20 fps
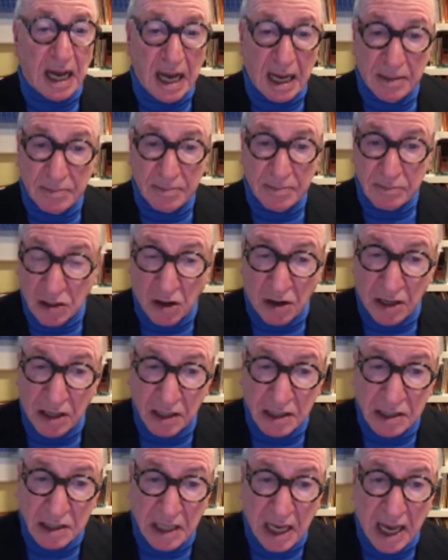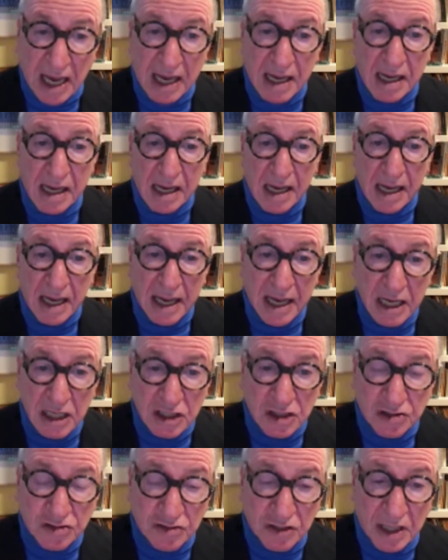I'm sorry to say,
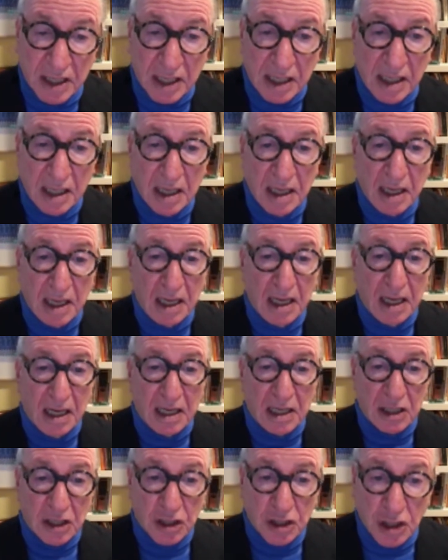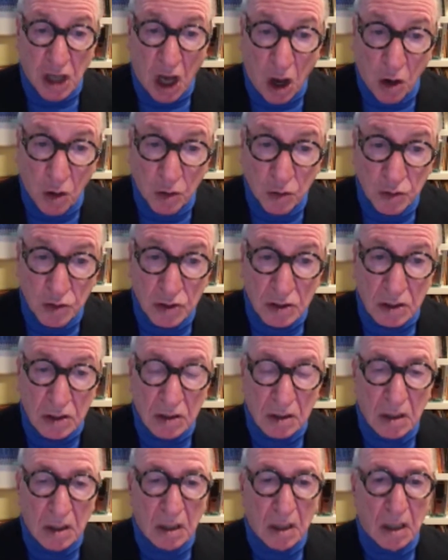history shows
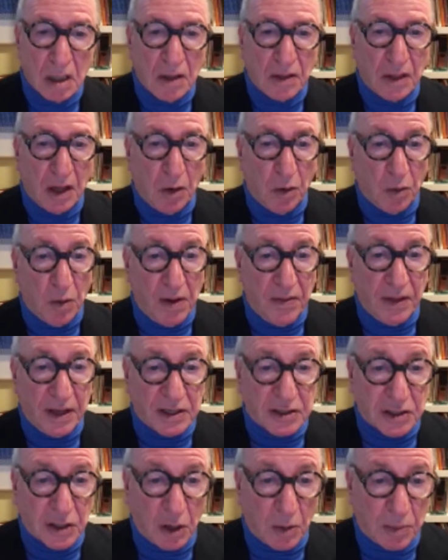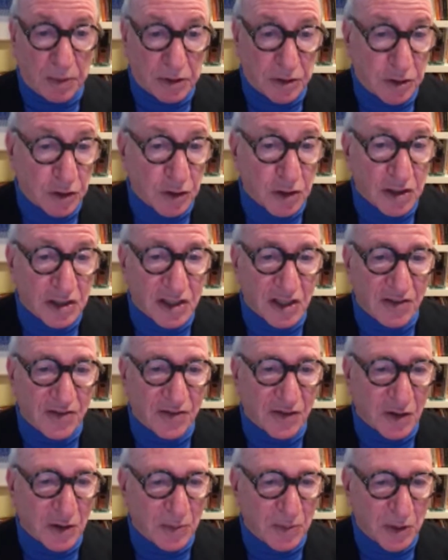that when there's the opportunity
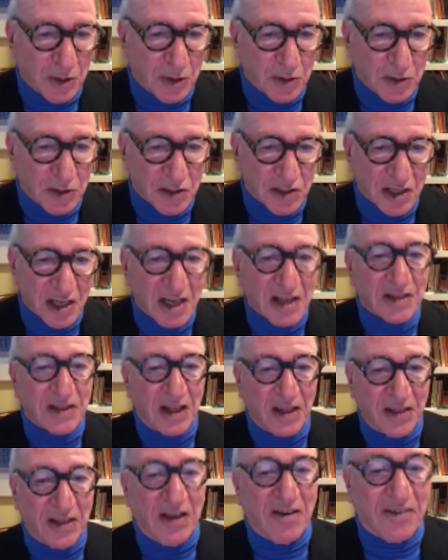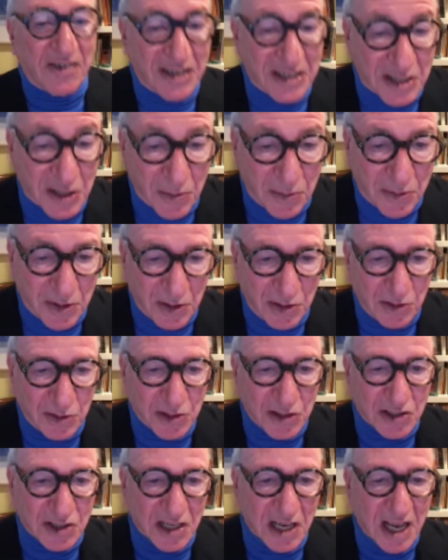for abuse, then there is
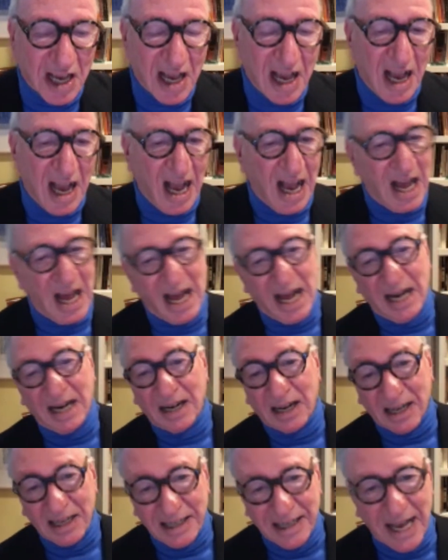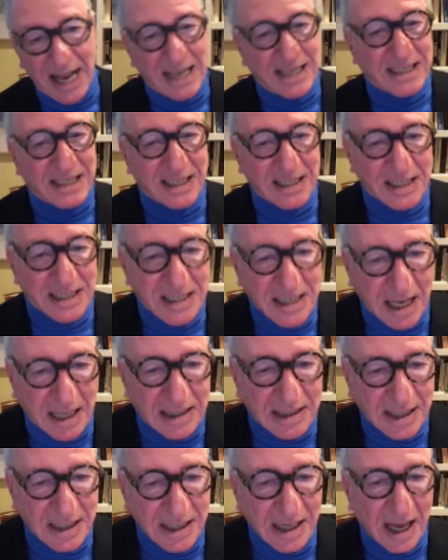abuse. And yes, it's
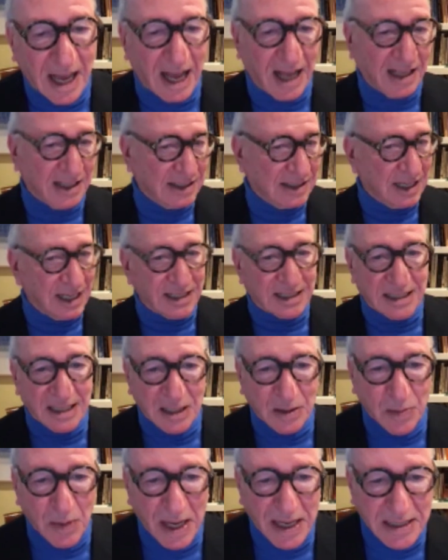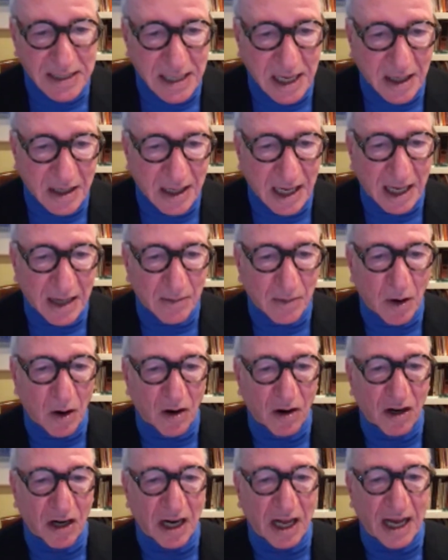Sunday. And yes, this may sound like
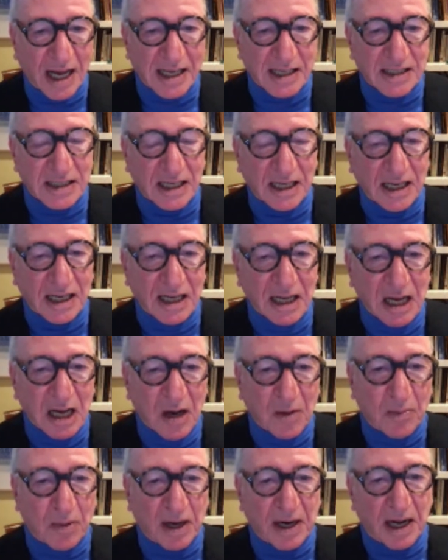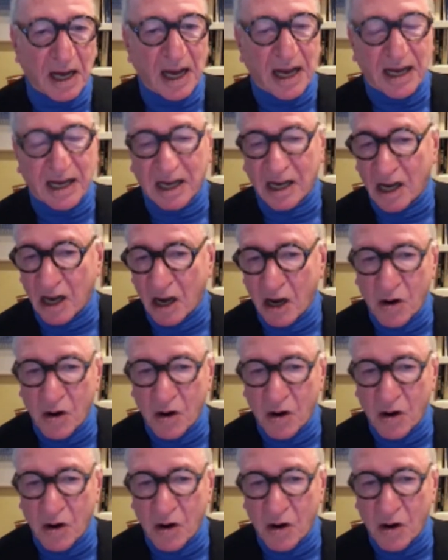moralizing, but I